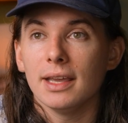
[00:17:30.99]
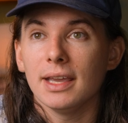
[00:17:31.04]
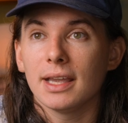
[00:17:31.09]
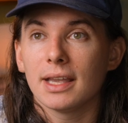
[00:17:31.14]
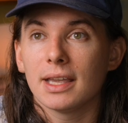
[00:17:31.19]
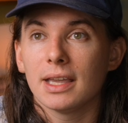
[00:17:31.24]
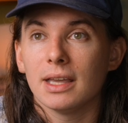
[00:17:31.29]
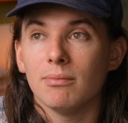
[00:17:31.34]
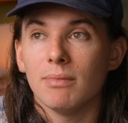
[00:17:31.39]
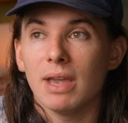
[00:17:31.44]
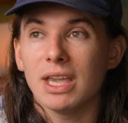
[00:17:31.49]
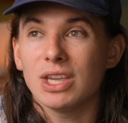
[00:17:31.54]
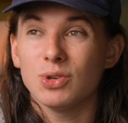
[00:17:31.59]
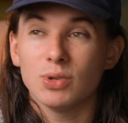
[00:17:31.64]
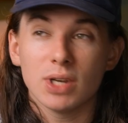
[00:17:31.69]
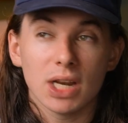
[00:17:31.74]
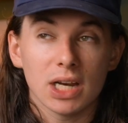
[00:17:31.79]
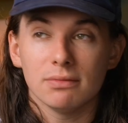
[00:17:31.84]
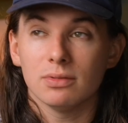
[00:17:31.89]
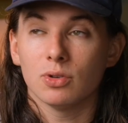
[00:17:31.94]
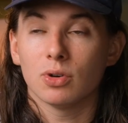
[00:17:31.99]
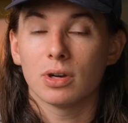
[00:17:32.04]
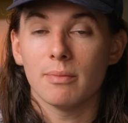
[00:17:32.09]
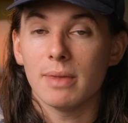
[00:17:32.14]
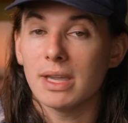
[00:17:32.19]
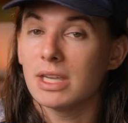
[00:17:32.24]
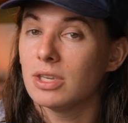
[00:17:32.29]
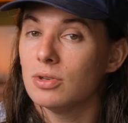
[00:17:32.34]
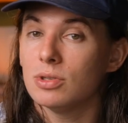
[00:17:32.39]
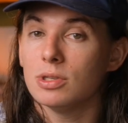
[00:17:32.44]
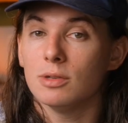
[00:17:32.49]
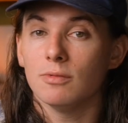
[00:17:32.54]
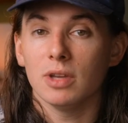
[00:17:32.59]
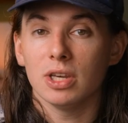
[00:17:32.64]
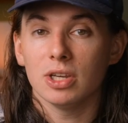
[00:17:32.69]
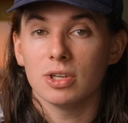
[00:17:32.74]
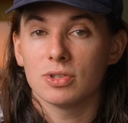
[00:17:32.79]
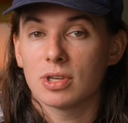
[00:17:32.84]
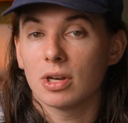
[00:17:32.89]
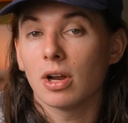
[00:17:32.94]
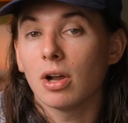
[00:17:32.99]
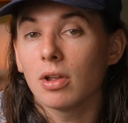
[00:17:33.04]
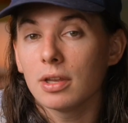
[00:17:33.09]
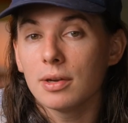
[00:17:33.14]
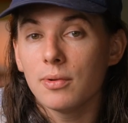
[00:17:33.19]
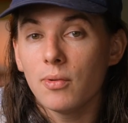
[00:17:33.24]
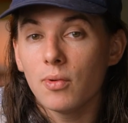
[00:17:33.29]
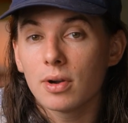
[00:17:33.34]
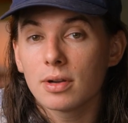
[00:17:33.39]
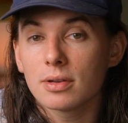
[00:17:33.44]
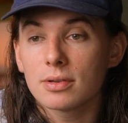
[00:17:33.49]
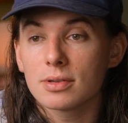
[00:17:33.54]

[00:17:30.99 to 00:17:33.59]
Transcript: it can make you not even want to make YouTube videos at all anymore.